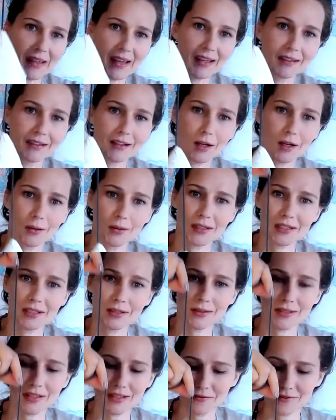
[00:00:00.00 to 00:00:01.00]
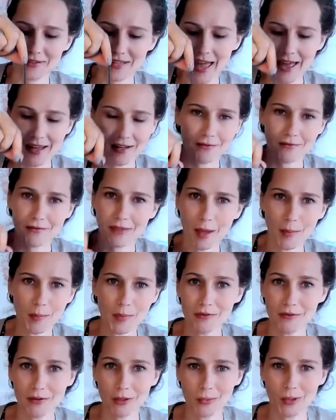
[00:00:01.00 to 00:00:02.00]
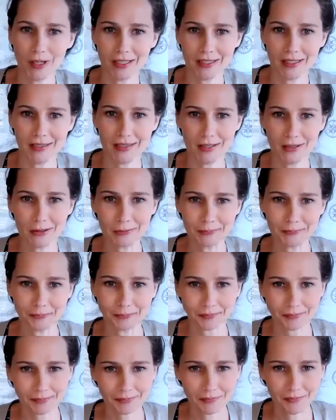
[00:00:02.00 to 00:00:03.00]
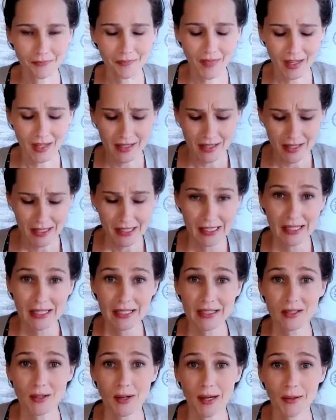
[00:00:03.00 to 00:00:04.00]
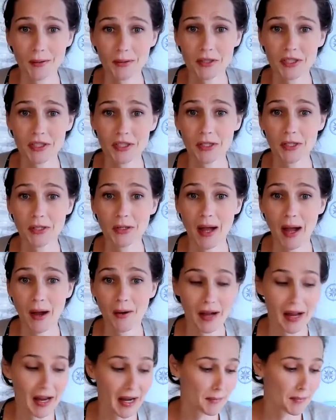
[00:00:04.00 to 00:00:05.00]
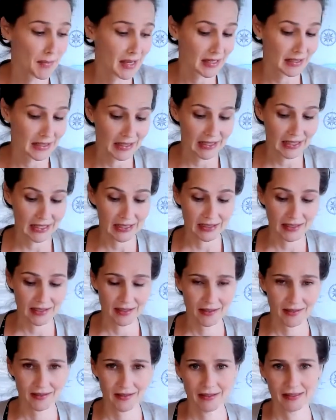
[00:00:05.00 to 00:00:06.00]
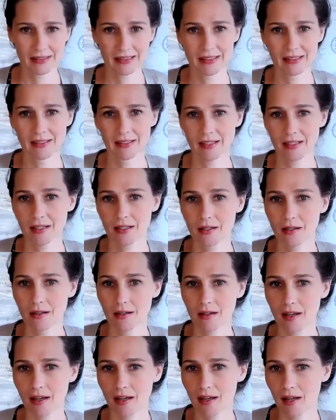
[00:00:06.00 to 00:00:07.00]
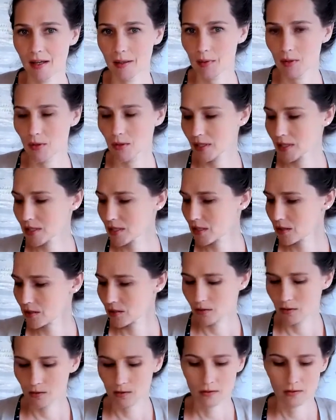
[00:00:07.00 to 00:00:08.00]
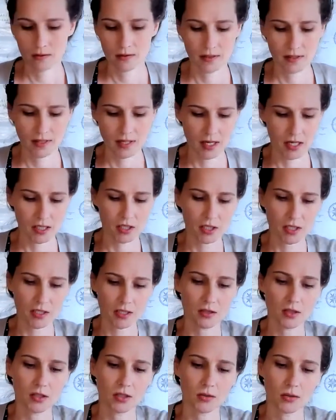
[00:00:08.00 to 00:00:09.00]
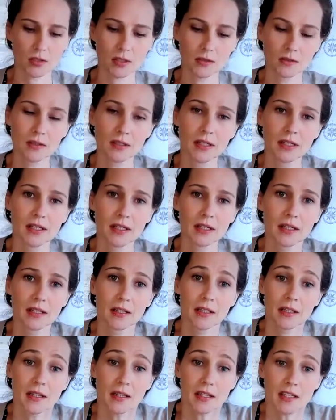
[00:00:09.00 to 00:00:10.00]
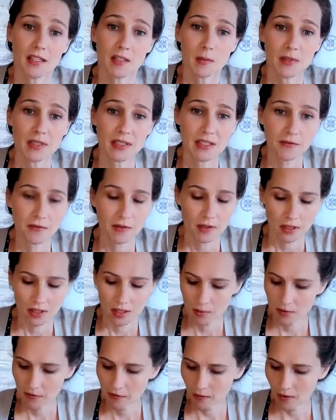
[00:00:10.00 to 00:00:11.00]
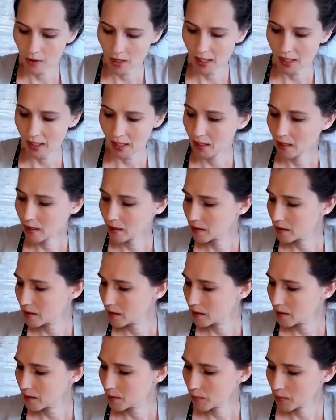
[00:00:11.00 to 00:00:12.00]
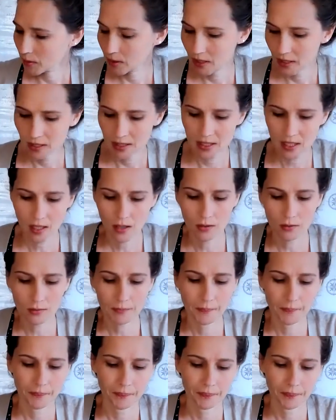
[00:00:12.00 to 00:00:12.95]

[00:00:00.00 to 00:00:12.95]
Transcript: and going. You could have 10 of them if you wanted to. So I will show you how I made these. Okay, I'm going to, actually I'll show you specifically before I put it down.